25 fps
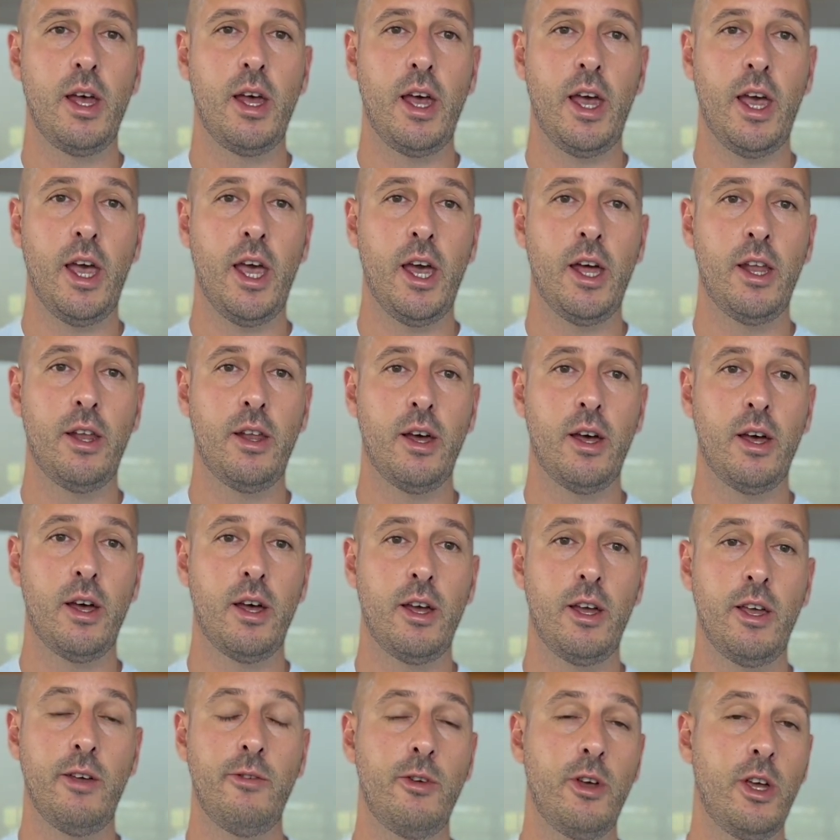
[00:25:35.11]
And
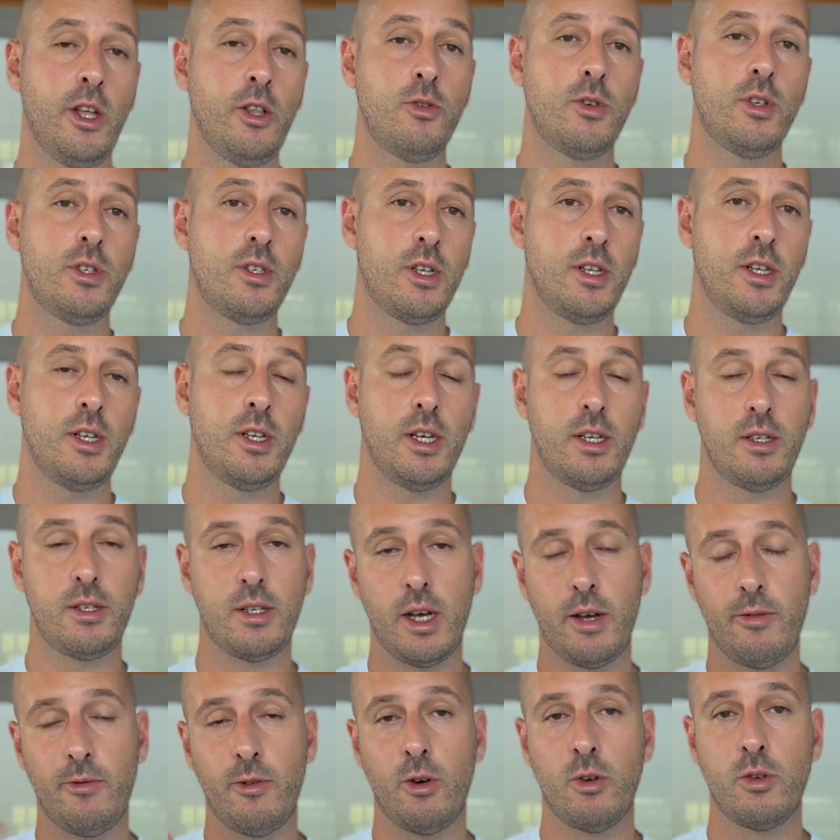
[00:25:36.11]
if you're interested in this,
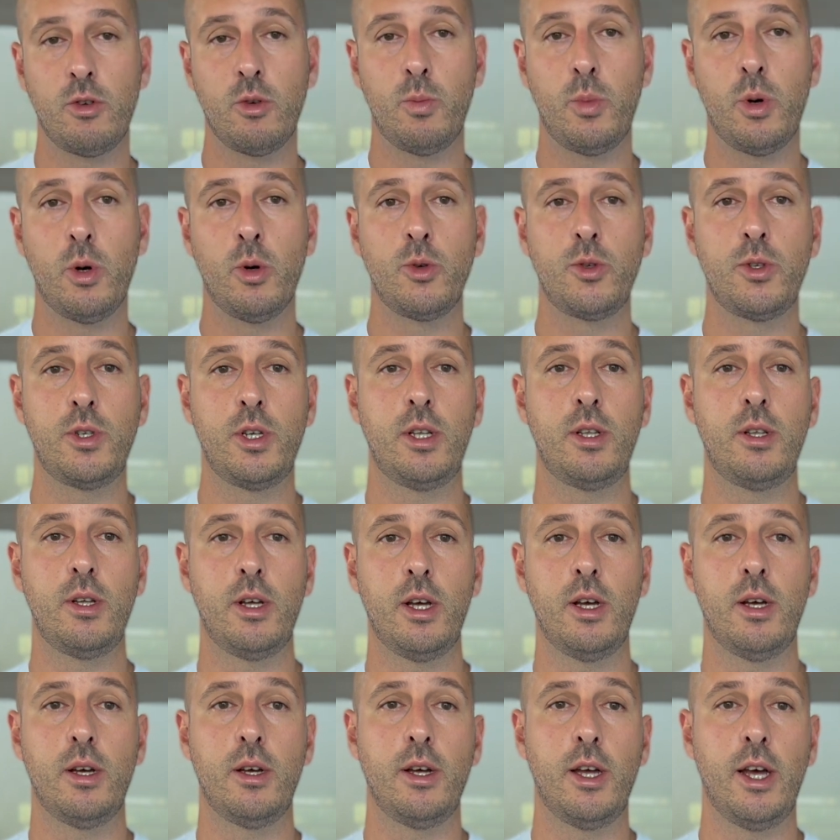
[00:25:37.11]
I've also posted
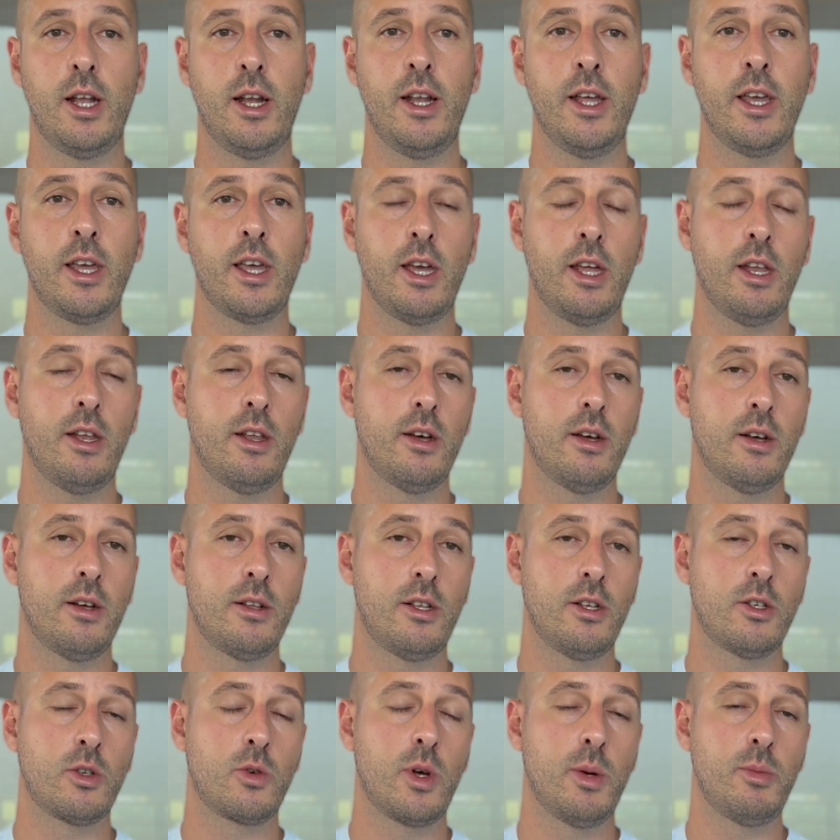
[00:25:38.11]
a link in the
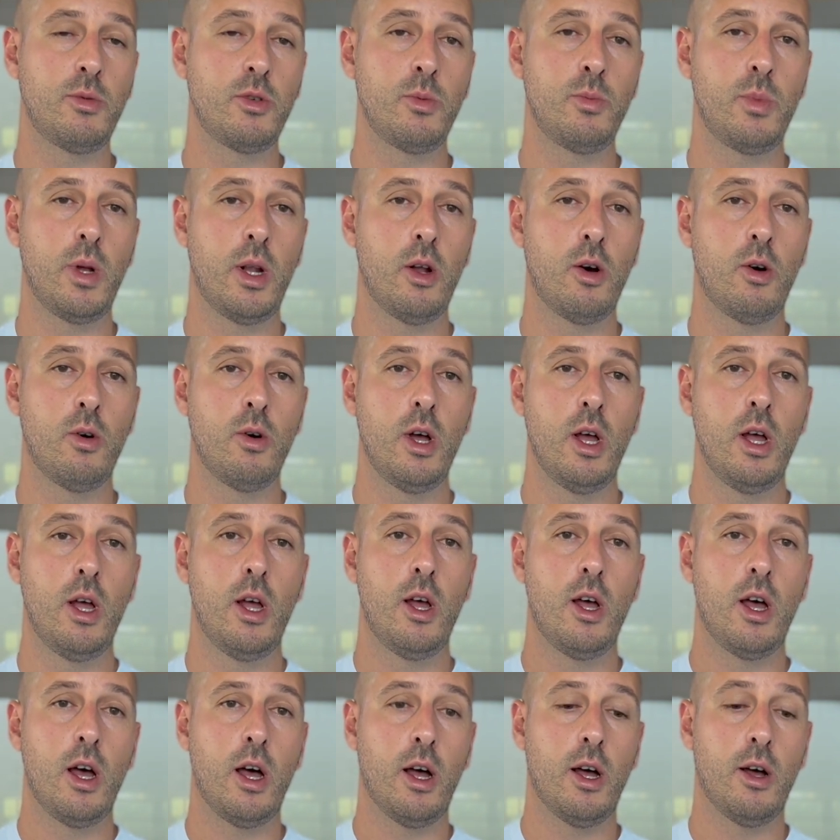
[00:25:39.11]
description below
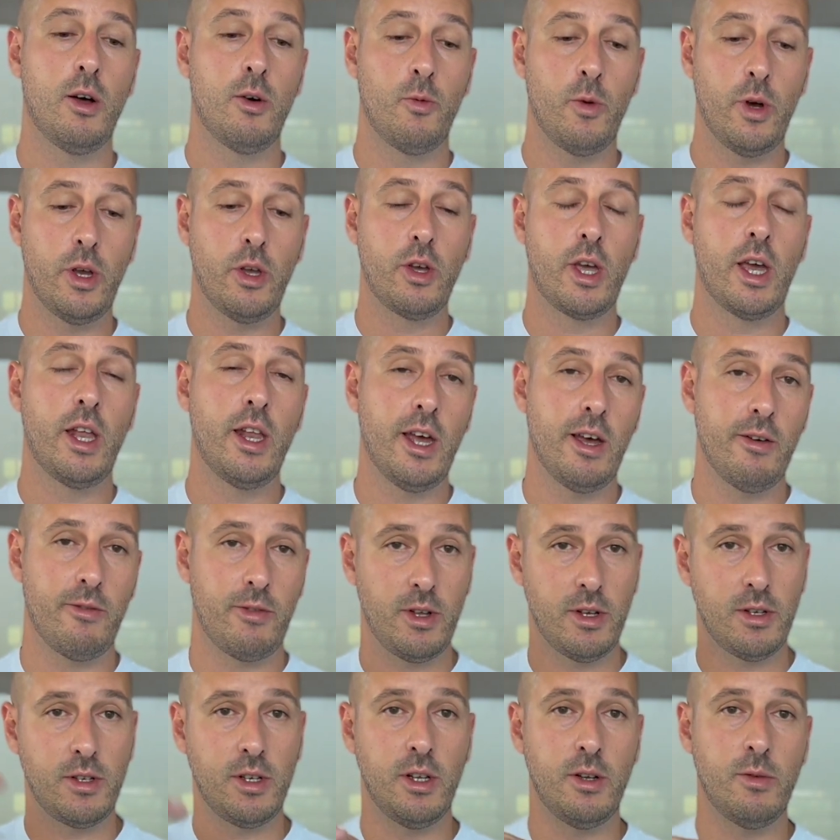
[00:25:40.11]
where you can have
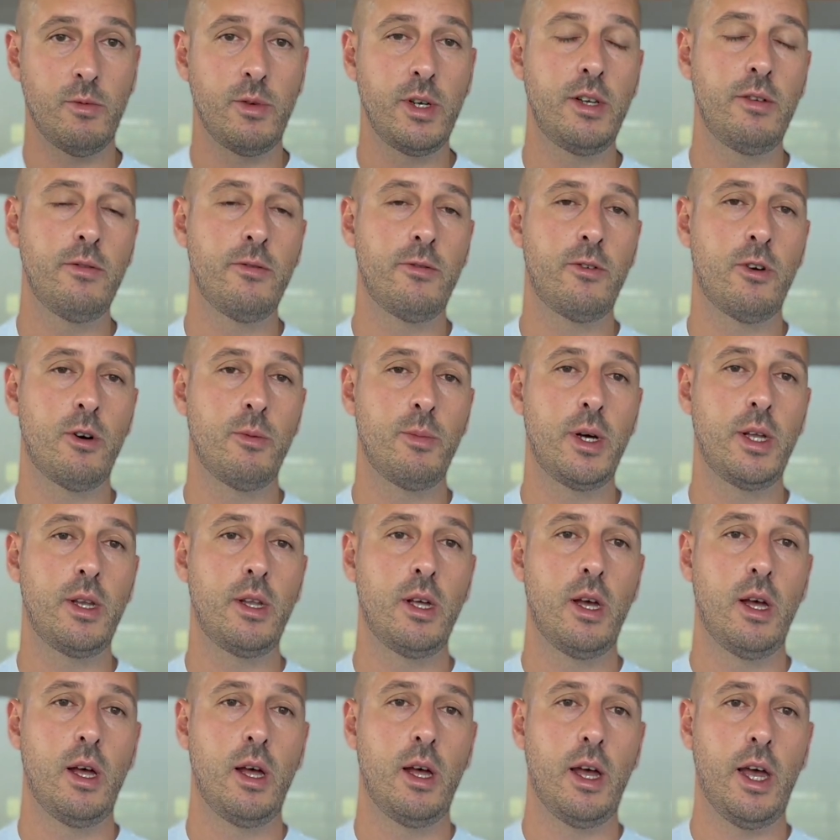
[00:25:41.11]
this in a written format.
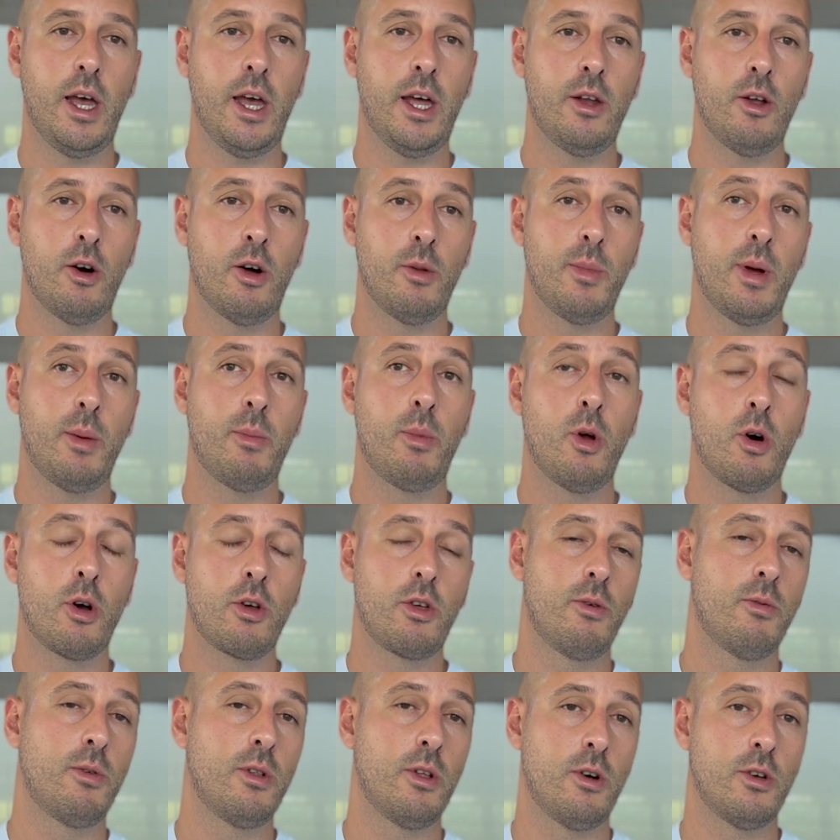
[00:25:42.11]
And on my blog,
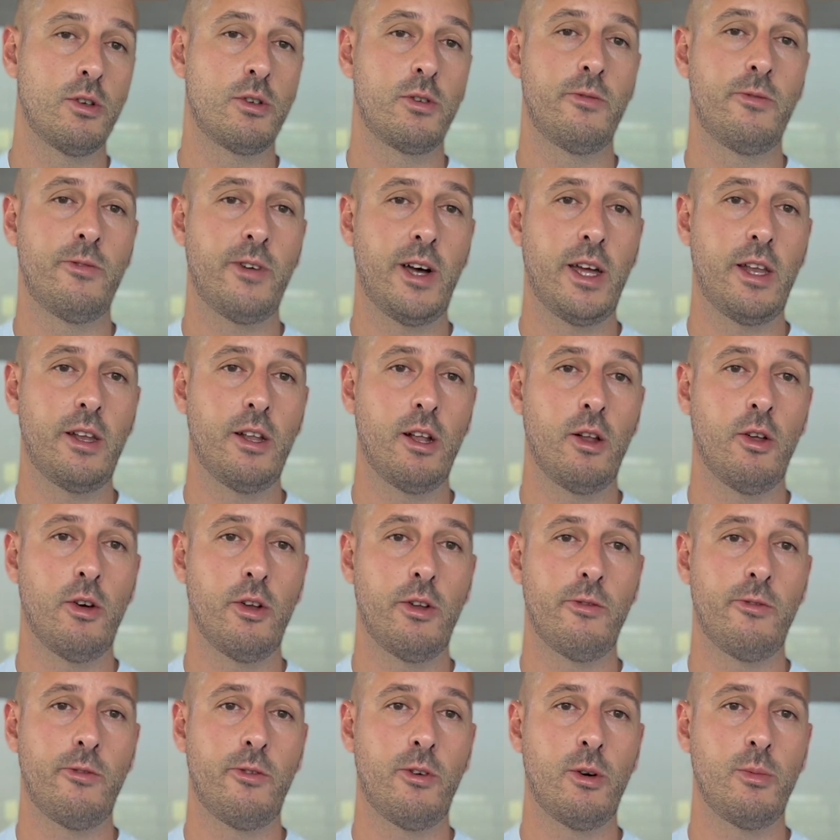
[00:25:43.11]
you will also find a lot
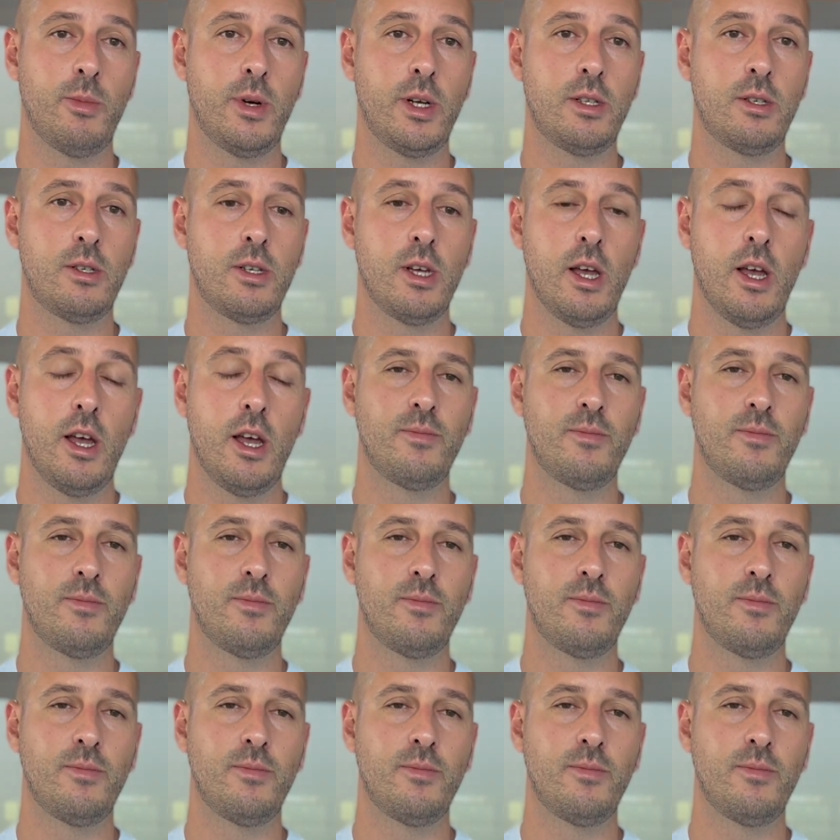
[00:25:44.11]
of formats.